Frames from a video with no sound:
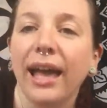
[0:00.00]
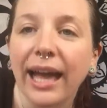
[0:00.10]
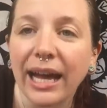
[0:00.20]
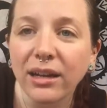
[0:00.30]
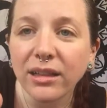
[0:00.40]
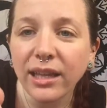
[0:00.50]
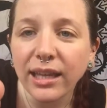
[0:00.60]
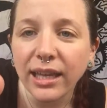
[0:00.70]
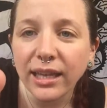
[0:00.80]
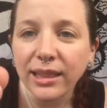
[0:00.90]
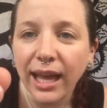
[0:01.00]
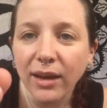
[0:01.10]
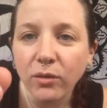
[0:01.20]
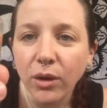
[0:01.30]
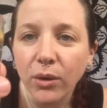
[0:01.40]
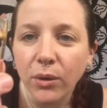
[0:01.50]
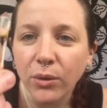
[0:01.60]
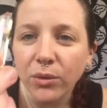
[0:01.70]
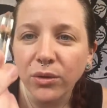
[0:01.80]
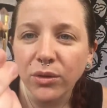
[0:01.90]
how did they get that
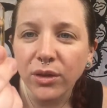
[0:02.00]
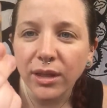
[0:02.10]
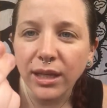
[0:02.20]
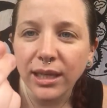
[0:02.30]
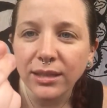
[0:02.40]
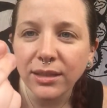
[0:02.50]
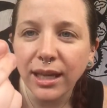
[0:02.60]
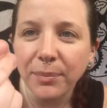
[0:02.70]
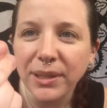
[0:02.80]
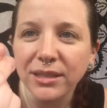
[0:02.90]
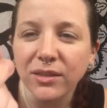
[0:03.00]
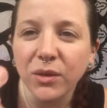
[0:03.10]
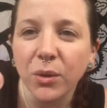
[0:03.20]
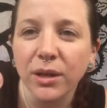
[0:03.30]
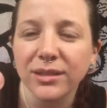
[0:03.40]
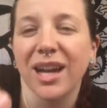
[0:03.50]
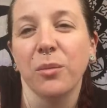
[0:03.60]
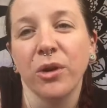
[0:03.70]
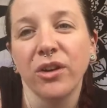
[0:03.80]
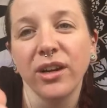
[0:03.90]
rose into that piece of quartz?
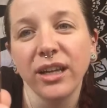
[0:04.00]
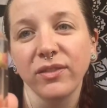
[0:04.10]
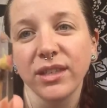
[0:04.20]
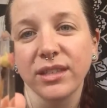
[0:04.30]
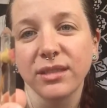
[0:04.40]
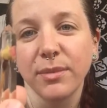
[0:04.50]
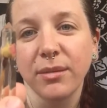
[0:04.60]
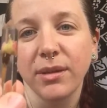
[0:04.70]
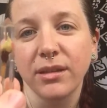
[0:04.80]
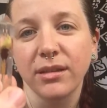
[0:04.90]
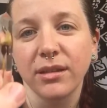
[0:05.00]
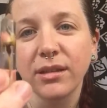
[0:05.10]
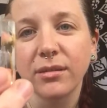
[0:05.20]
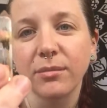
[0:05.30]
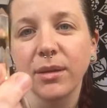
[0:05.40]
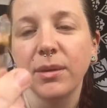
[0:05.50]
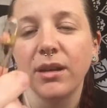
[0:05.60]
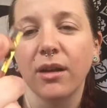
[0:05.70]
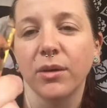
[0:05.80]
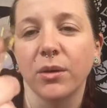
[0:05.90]
I'm wondering if this is maybe
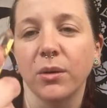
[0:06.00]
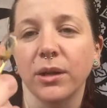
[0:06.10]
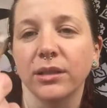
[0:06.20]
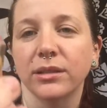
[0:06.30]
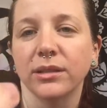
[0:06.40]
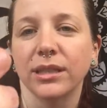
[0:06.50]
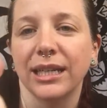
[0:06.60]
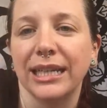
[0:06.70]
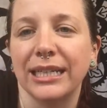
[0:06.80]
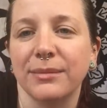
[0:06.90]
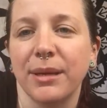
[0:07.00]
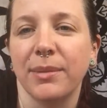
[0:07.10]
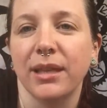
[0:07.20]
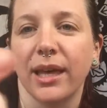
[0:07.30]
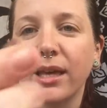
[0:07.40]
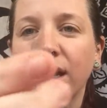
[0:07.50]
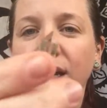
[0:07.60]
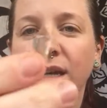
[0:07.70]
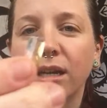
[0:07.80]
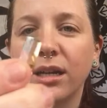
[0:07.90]
not real quartz, and it's maybe like
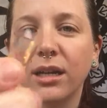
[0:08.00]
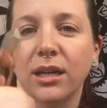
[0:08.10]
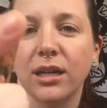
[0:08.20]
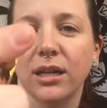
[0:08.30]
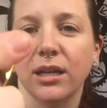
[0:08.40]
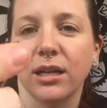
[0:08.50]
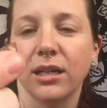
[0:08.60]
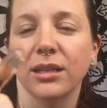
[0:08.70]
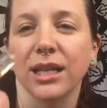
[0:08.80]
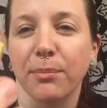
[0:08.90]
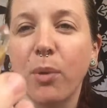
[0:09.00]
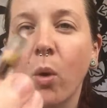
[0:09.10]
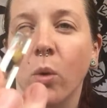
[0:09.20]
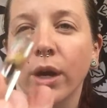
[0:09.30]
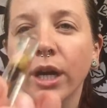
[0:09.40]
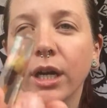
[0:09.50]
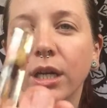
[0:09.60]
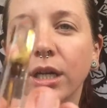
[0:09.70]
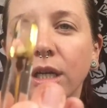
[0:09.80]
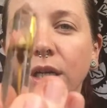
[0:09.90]
a pour,
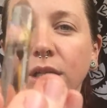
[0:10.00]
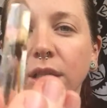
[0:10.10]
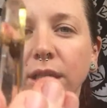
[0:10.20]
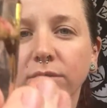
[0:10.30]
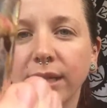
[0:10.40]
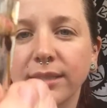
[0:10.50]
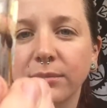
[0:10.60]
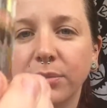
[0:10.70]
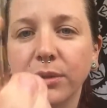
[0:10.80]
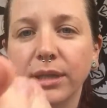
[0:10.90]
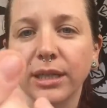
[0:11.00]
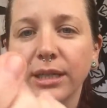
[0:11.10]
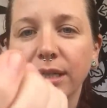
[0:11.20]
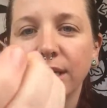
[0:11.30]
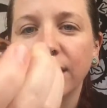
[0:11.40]
like a resin pour.